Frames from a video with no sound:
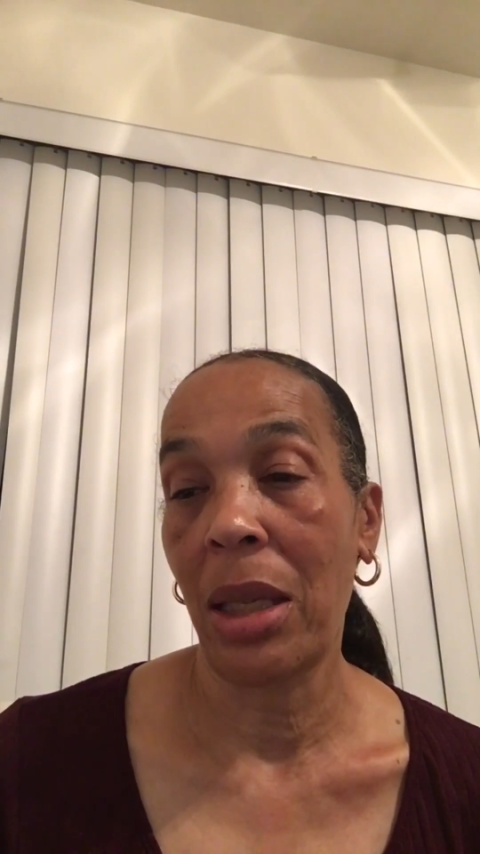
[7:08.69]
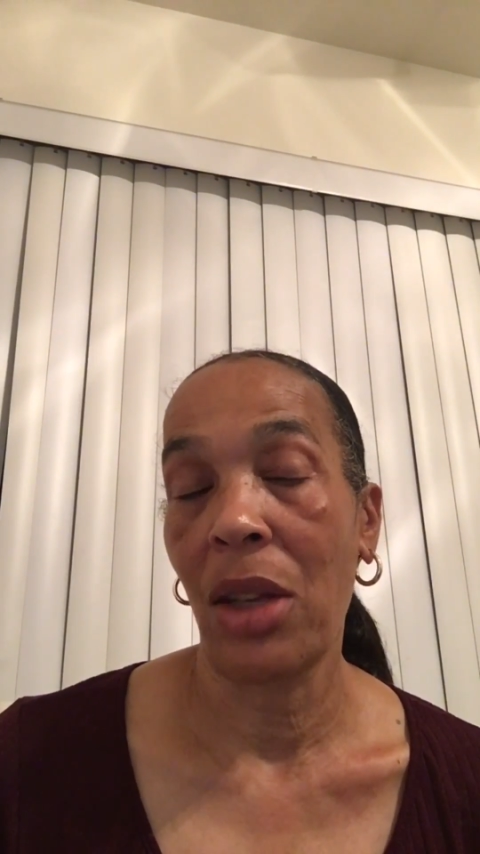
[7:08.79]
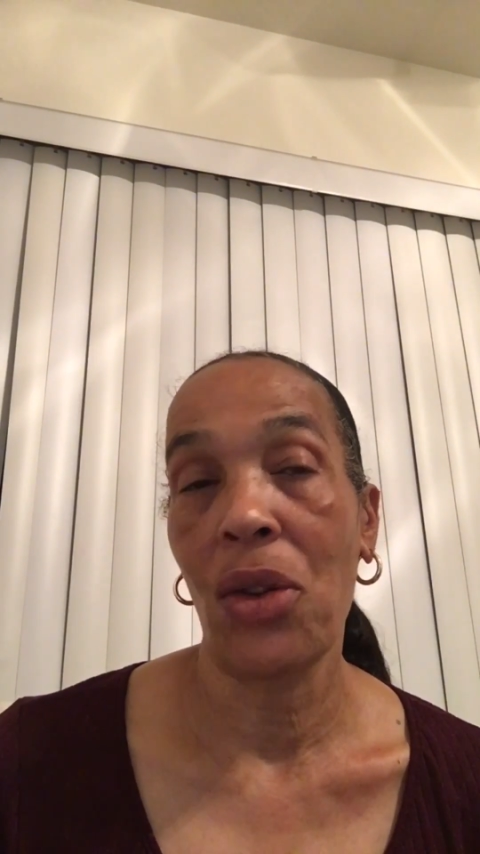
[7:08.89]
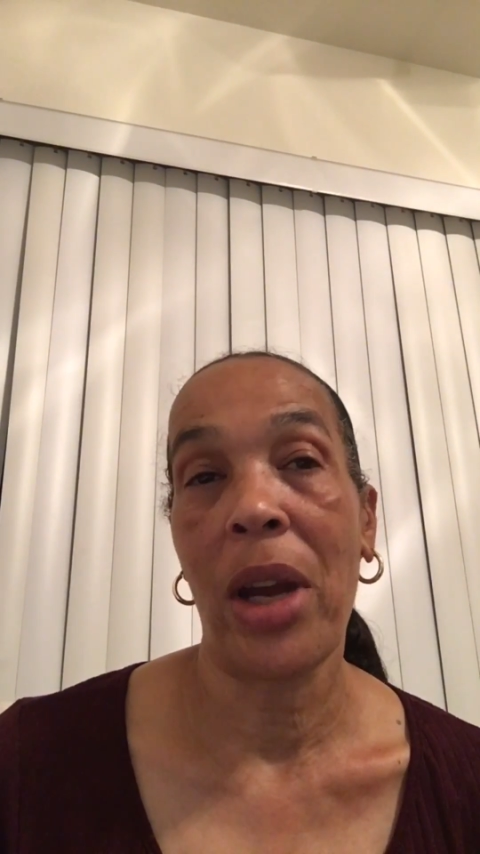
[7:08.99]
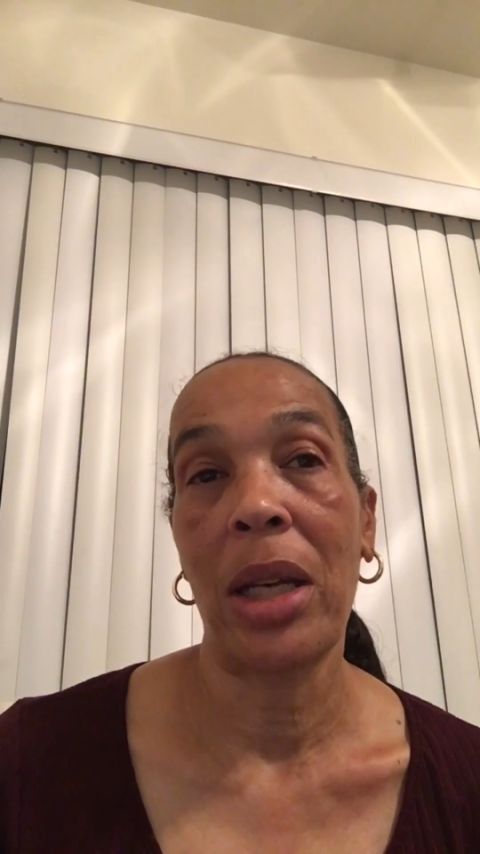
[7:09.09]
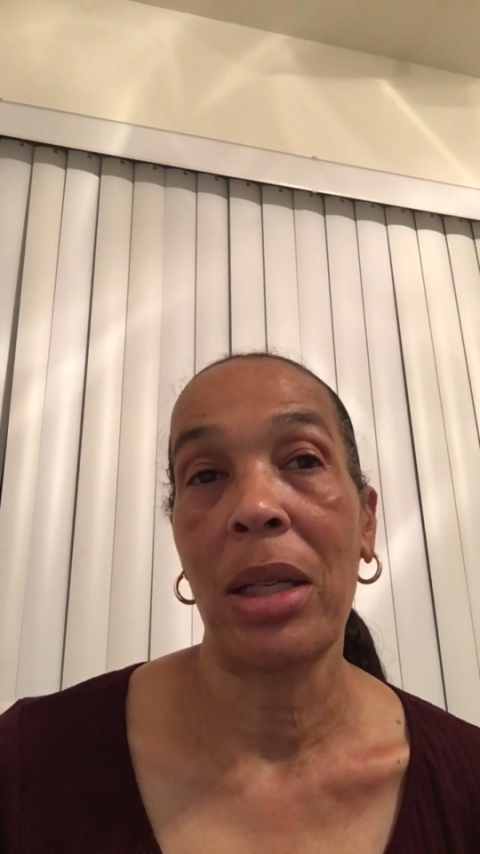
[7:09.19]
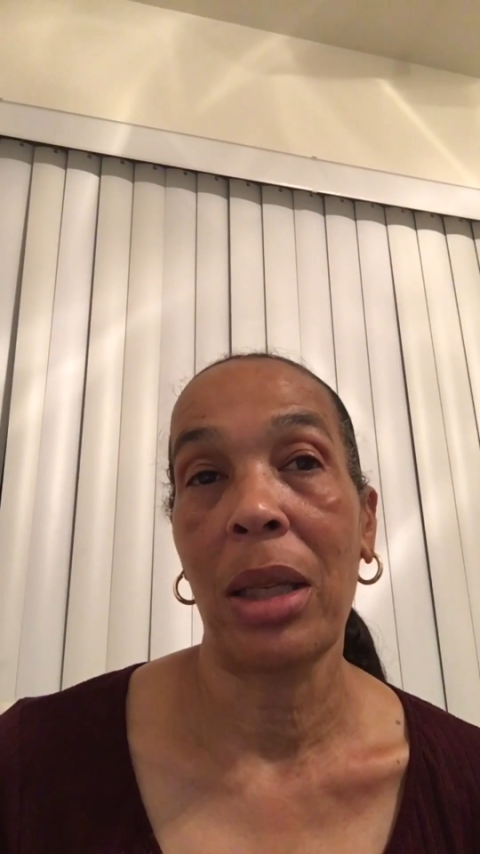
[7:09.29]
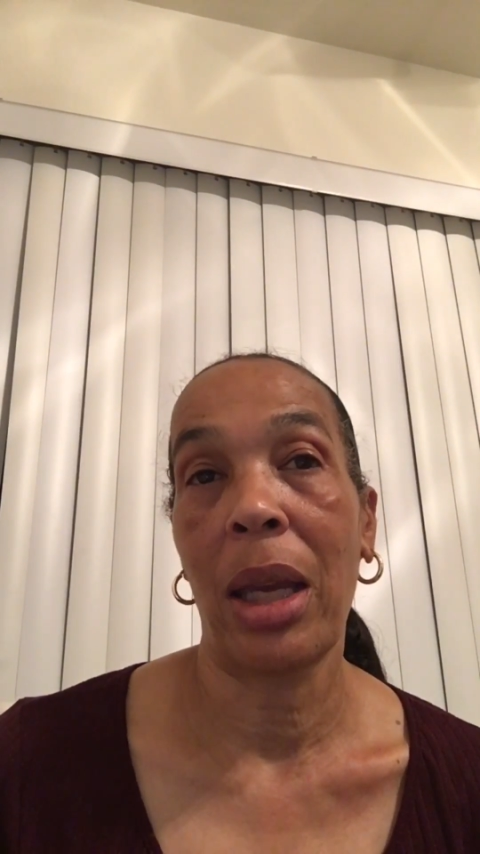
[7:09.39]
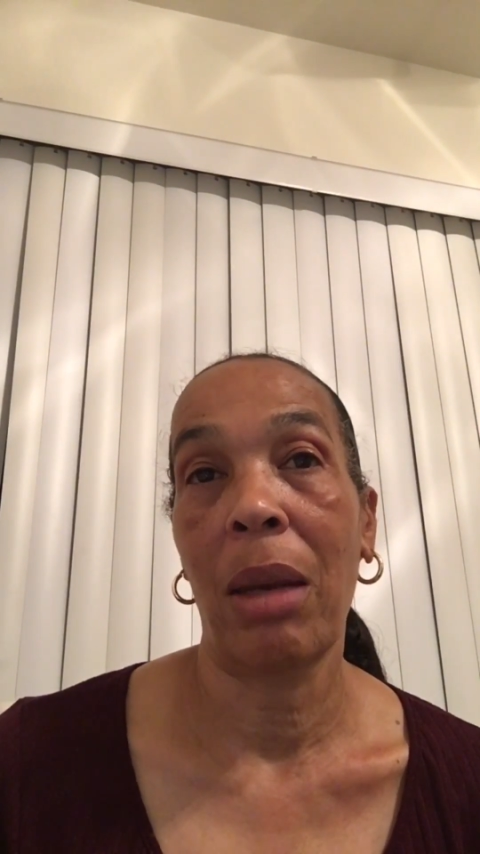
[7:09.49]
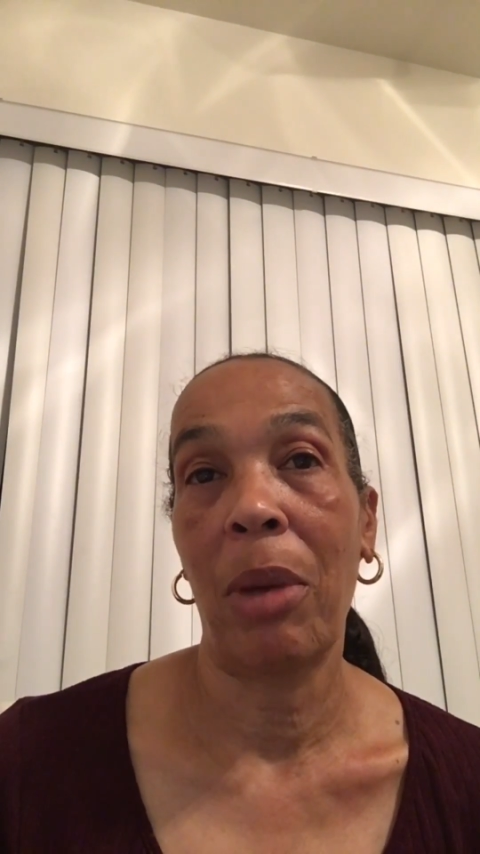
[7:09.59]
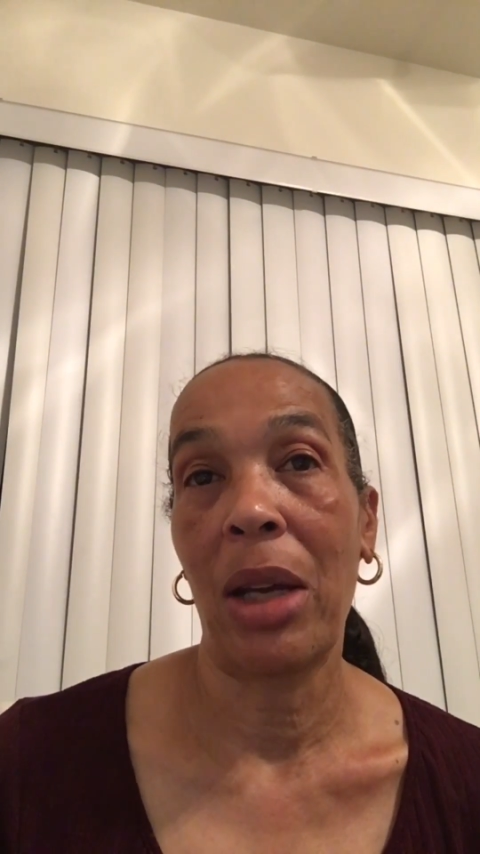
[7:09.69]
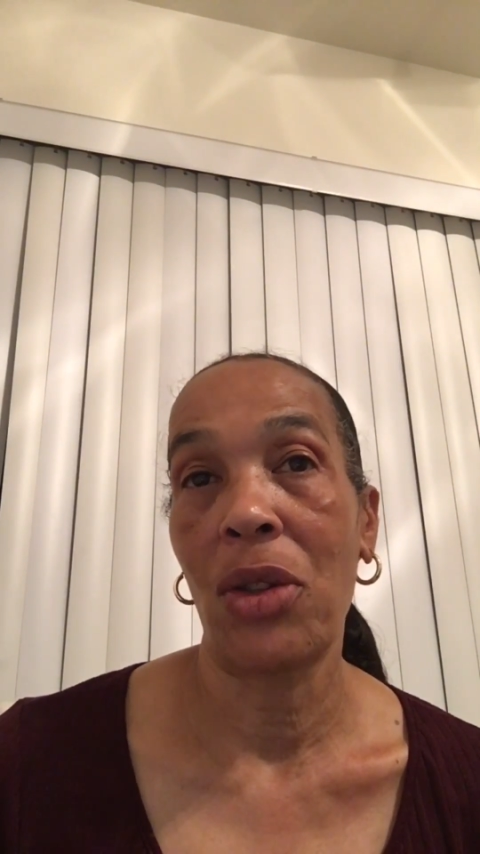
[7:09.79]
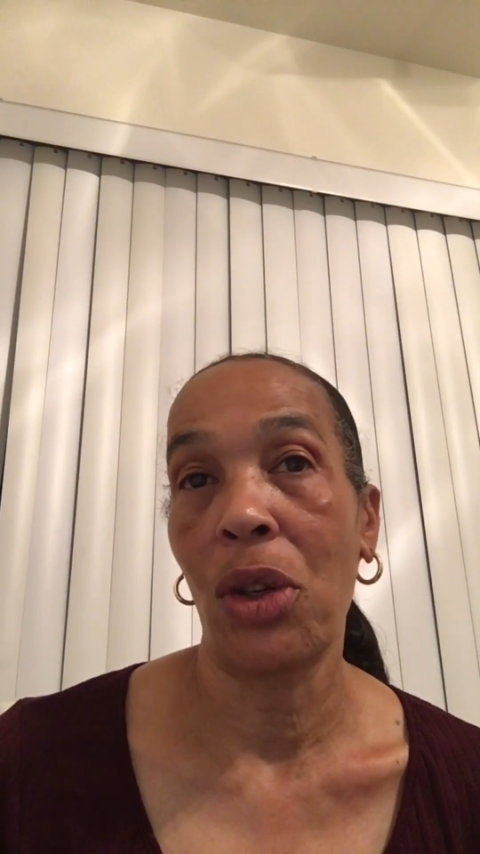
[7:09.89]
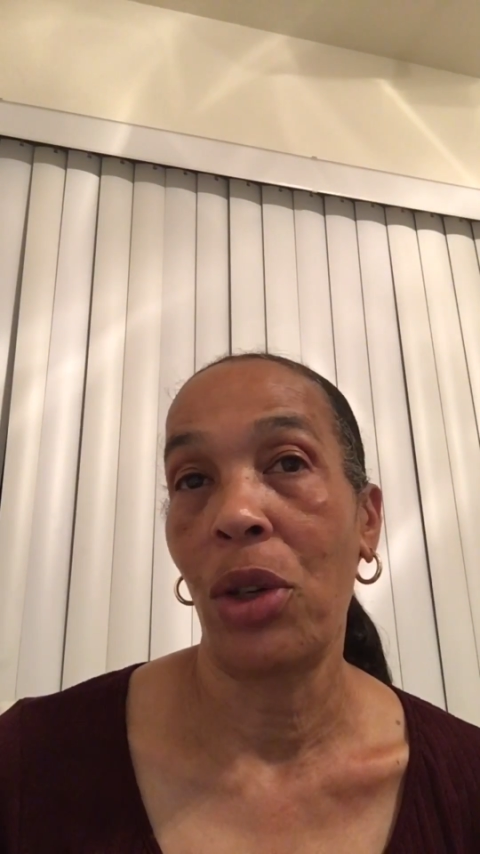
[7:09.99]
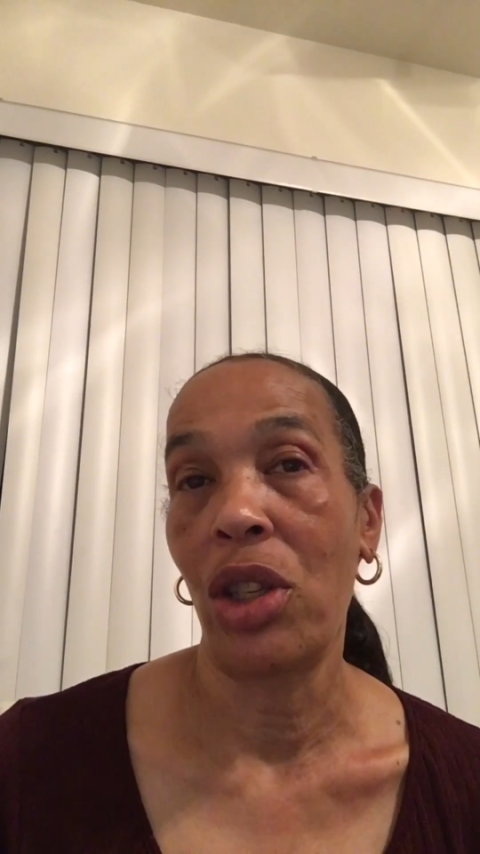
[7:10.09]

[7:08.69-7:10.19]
they trying to say about you